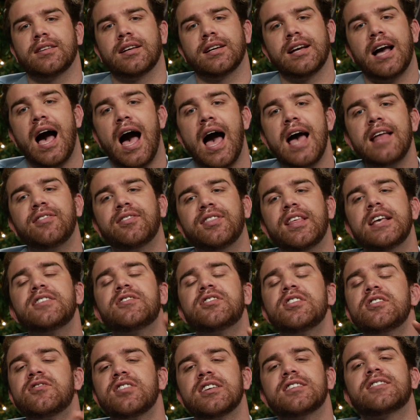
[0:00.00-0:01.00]
like,
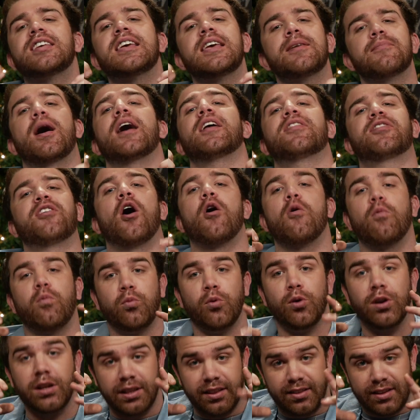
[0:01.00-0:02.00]
this is a team I thought
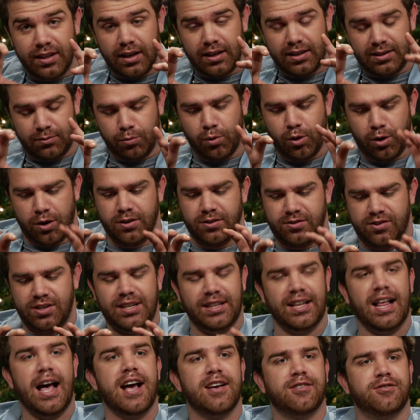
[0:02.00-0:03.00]
we're going to see
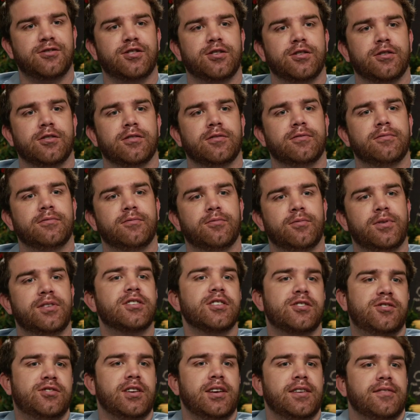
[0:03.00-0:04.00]
last year with
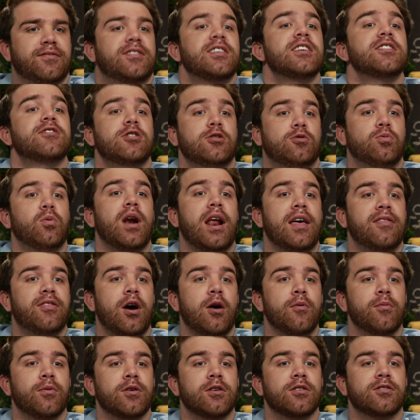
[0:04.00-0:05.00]
the Chiefs. This is what I
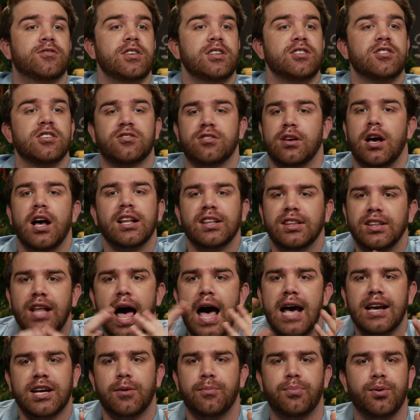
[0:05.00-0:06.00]
thought we're going to see, just a
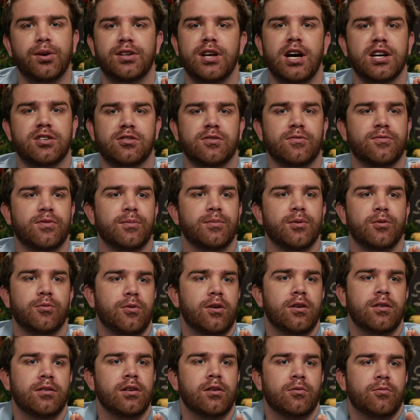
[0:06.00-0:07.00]
lack of production from the
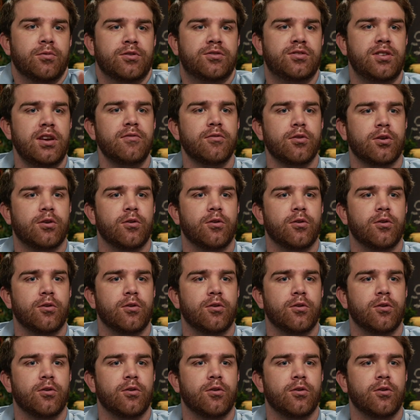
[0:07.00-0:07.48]
receiver